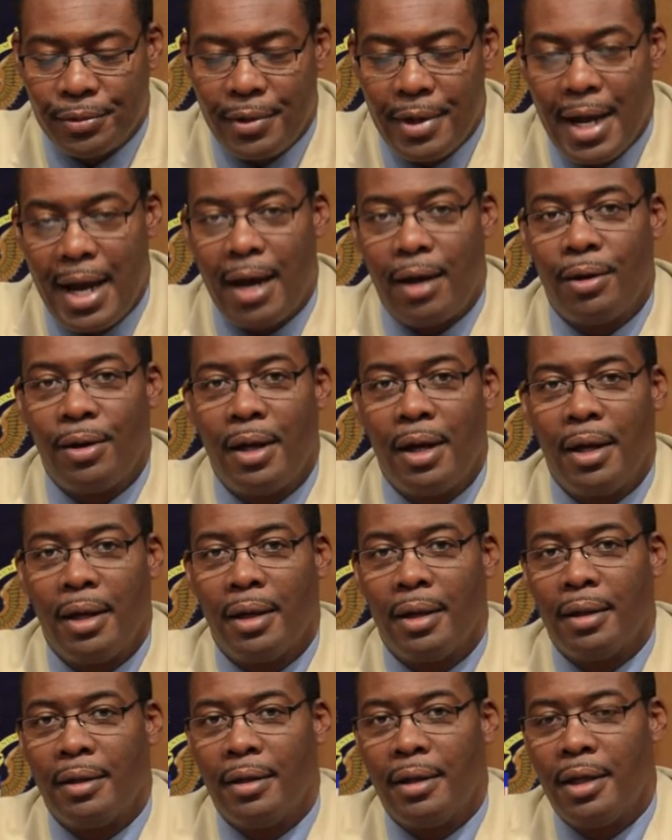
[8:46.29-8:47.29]
Now,
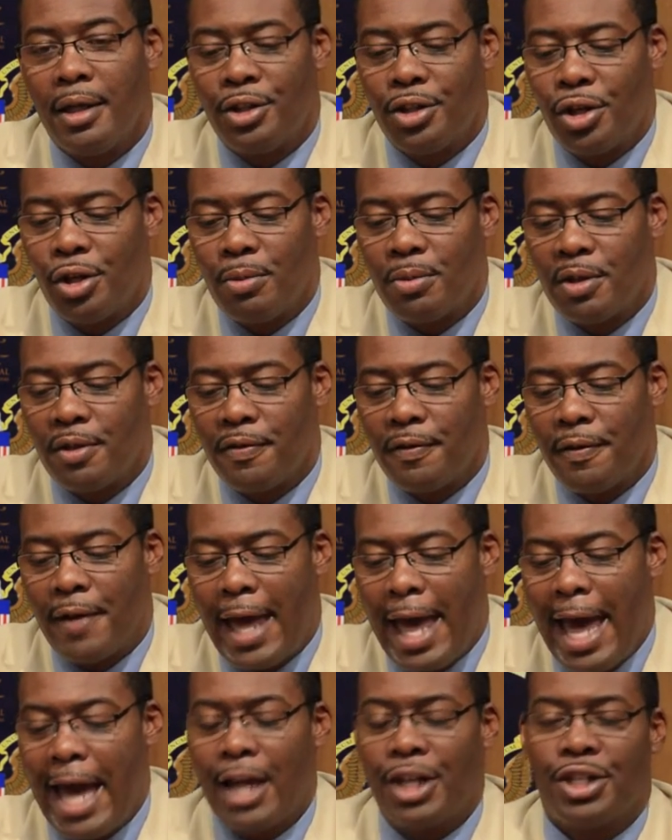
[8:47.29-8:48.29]
in terms
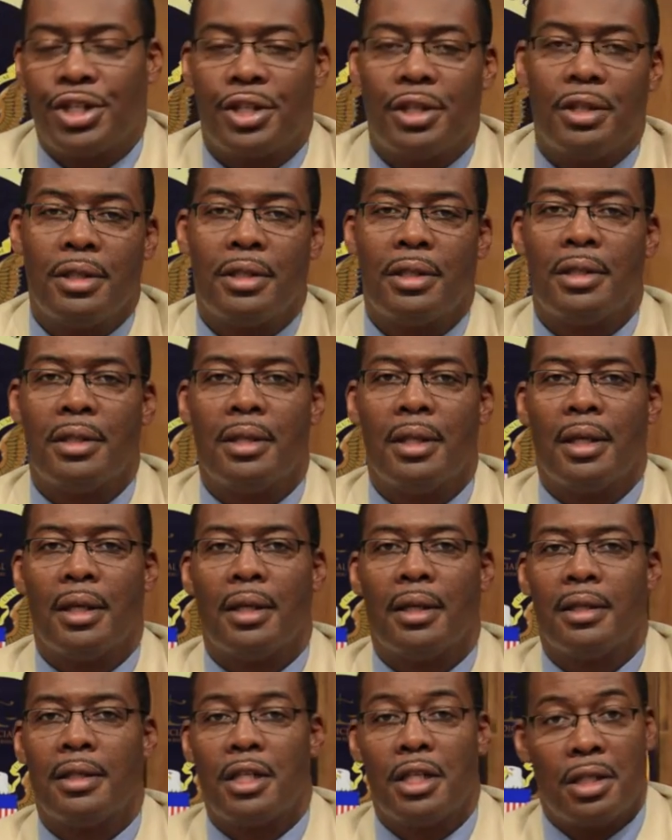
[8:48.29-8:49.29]
of actions,
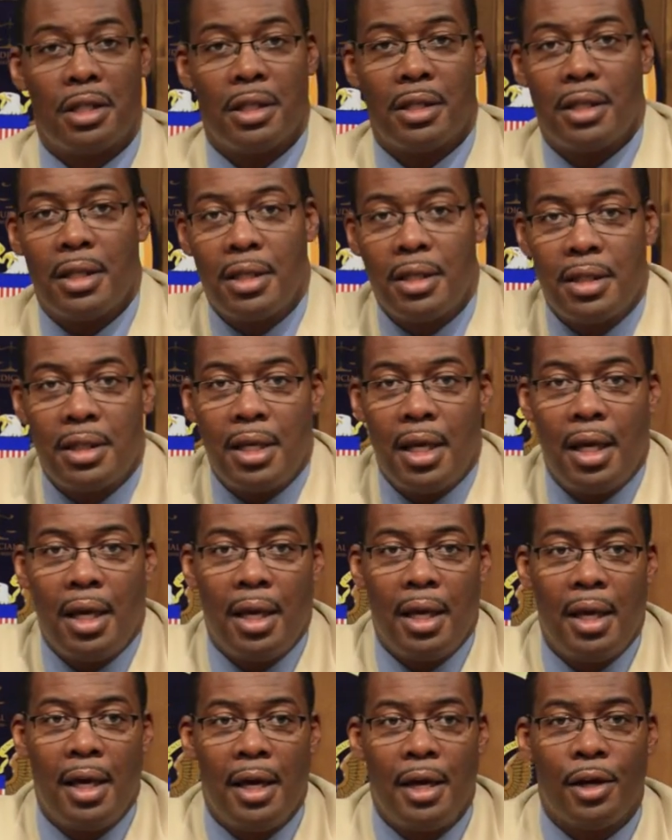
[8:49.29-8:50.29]
since this is
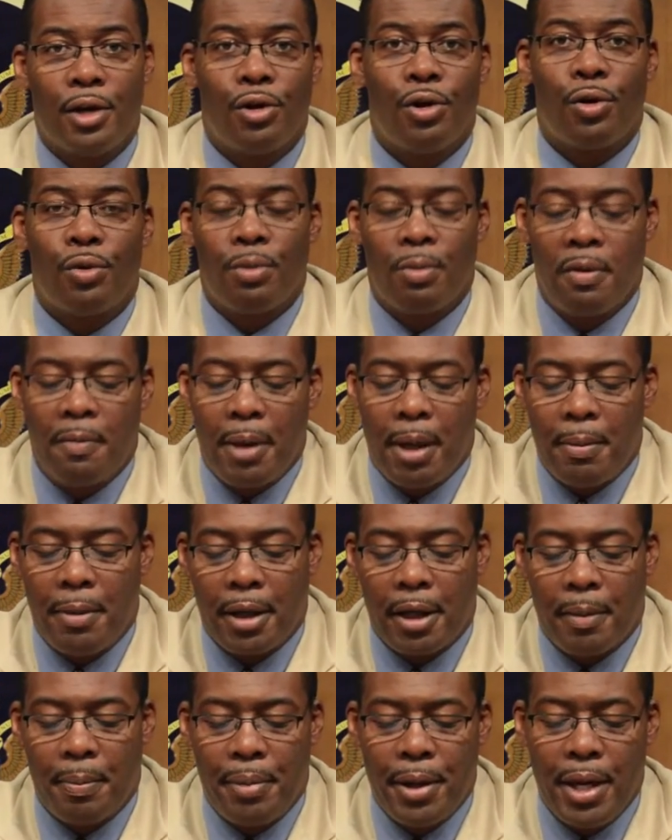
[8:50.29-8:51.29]
the courtroom of
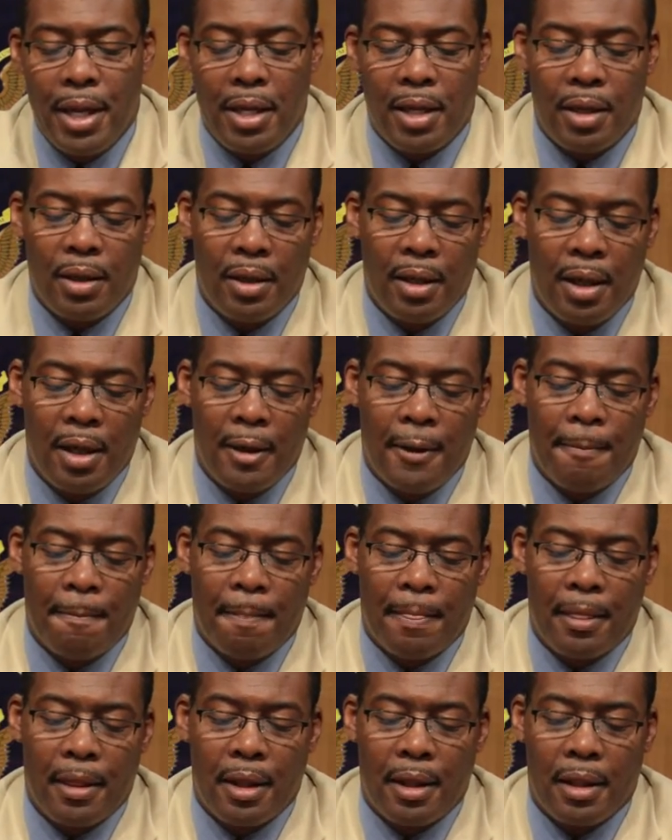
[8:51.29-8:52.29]
public opinion,
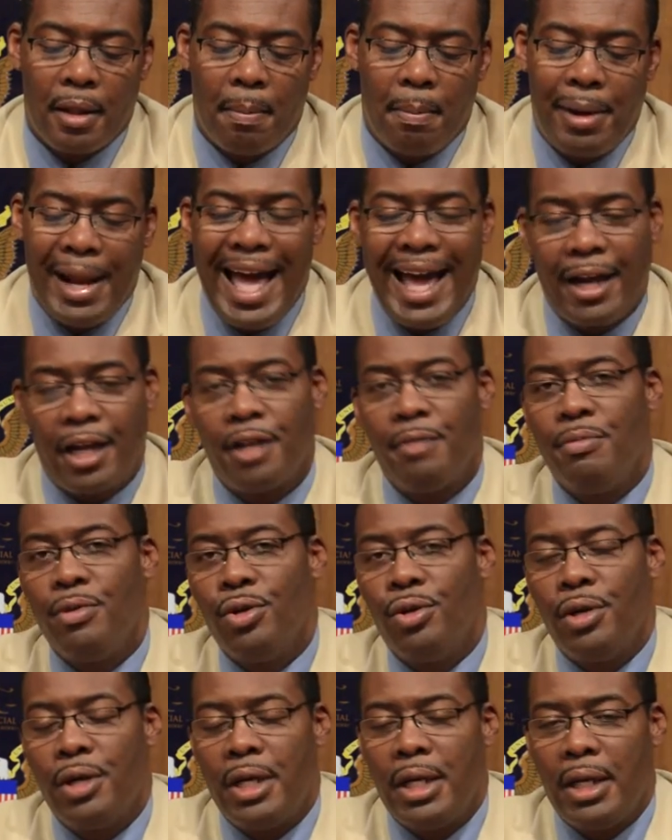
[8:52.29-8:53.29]
the black
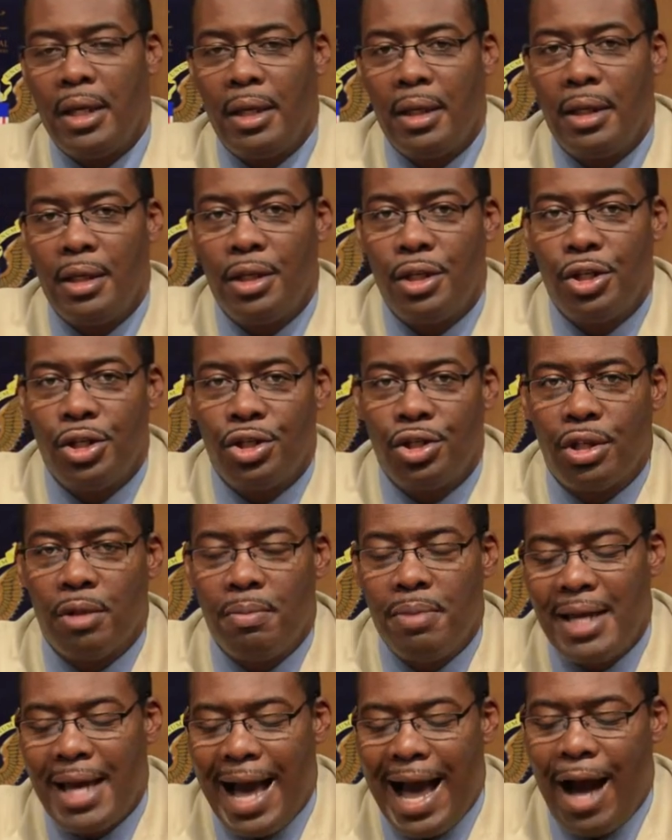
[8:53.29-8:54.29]
community
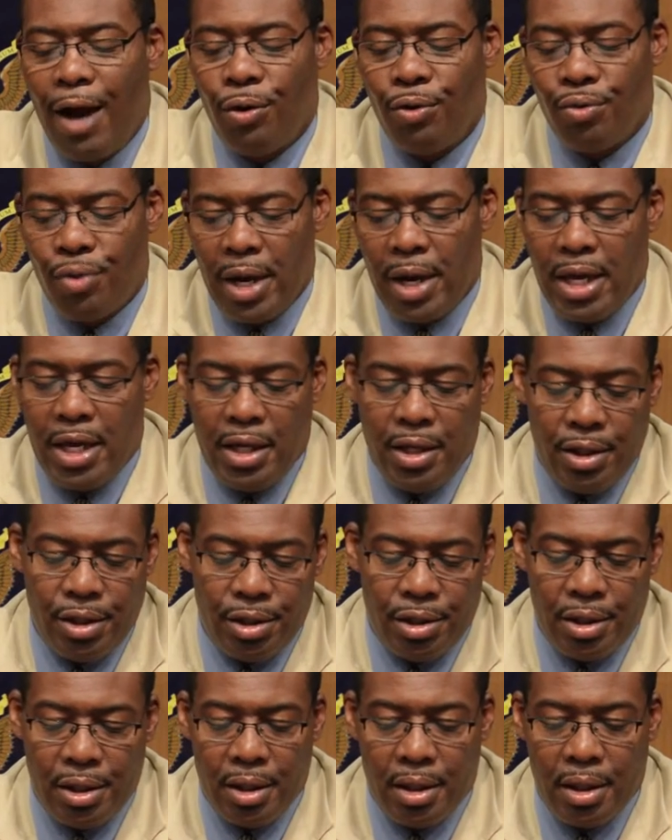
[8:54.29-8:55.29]
should be
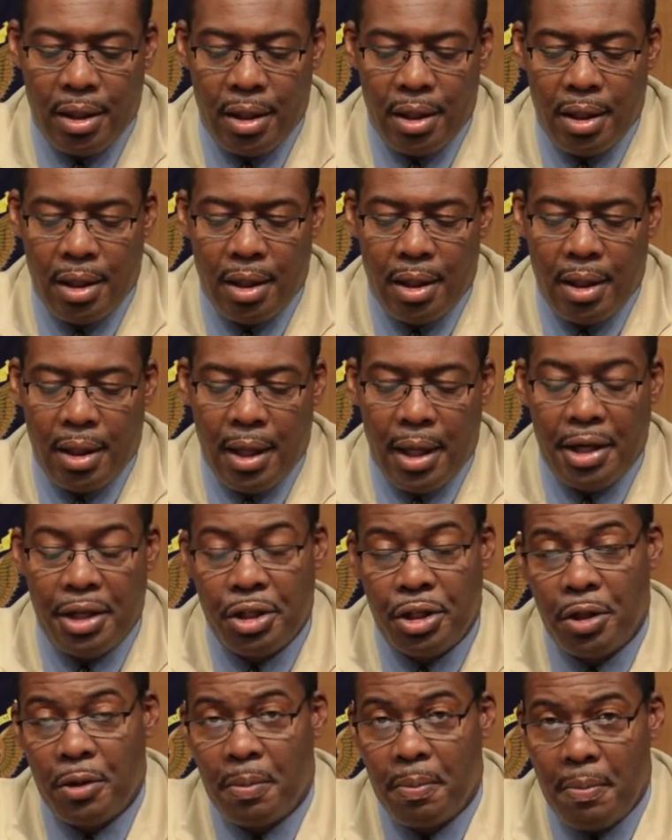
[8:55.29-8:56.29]
outraged, and it
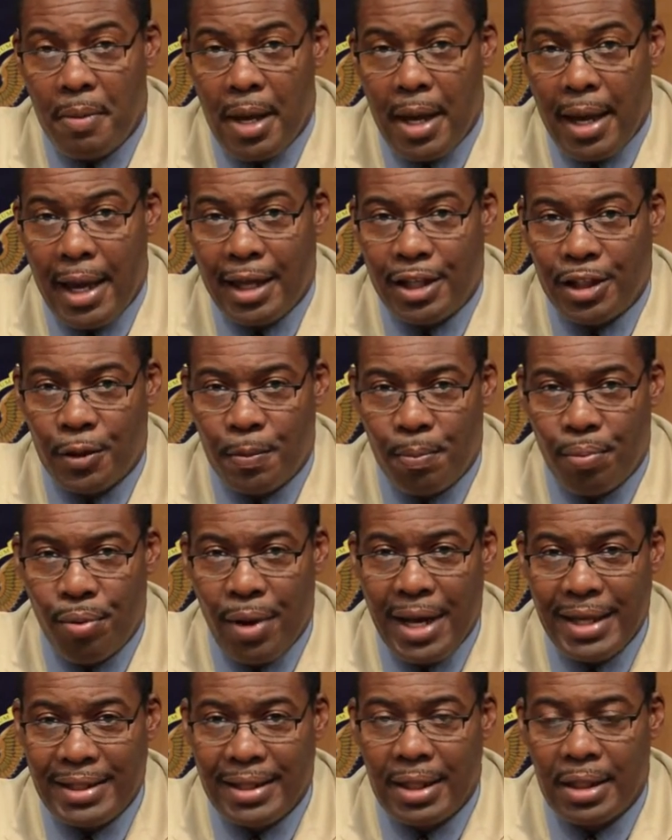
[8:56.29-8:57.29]
should
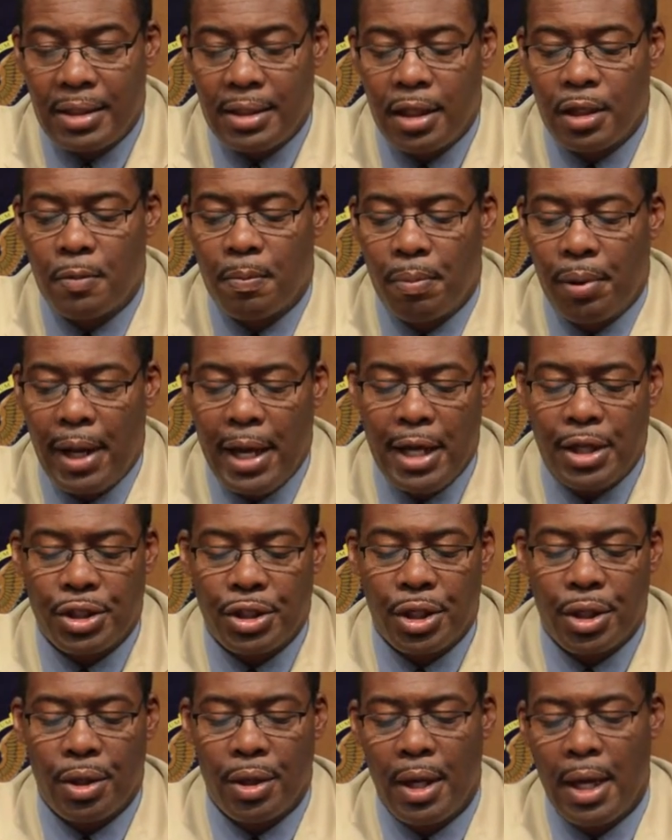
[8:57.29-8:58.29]
express its
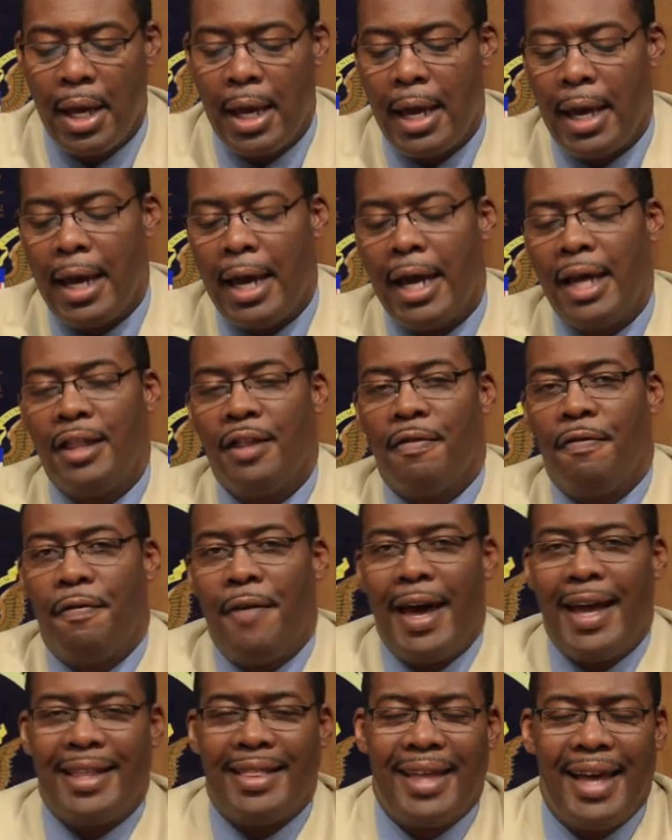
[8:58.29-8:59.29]
displeasure in the
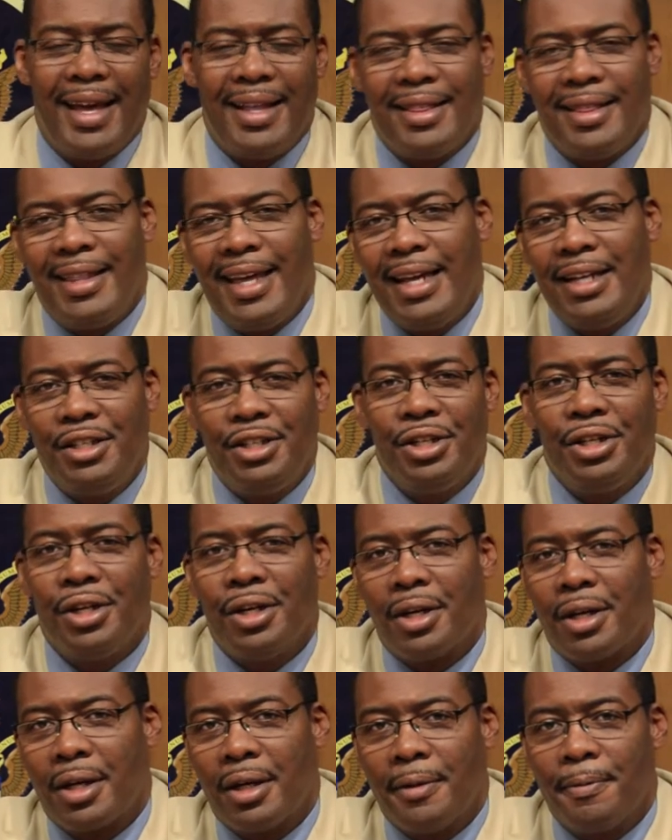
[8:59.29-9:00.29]
fact that they
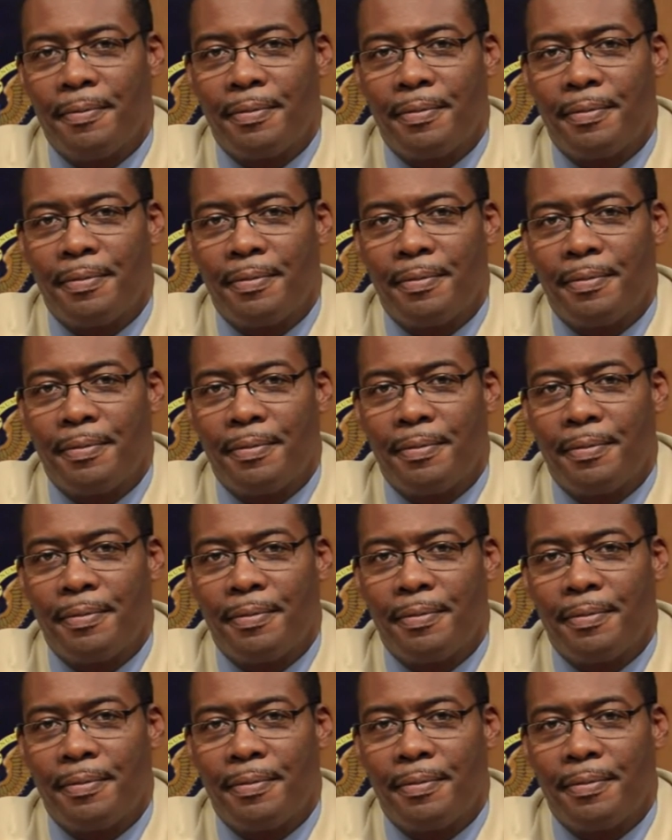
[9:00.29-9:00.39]
took